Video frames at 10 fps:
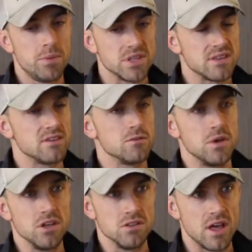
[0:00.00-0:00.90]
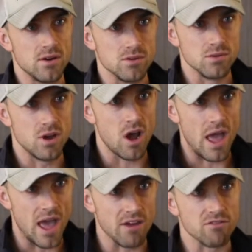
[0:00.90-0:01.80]
But that doesn't mean they don't
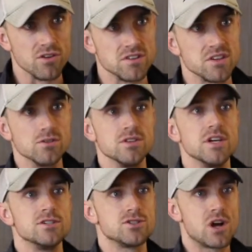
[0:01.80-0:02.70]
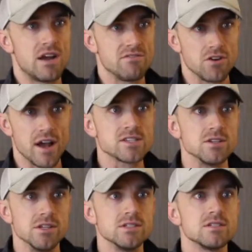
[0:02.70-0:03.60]
every single dish strive for
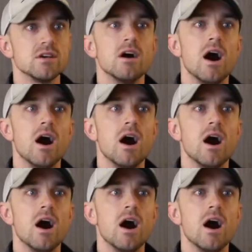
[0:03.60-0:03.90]
excellence.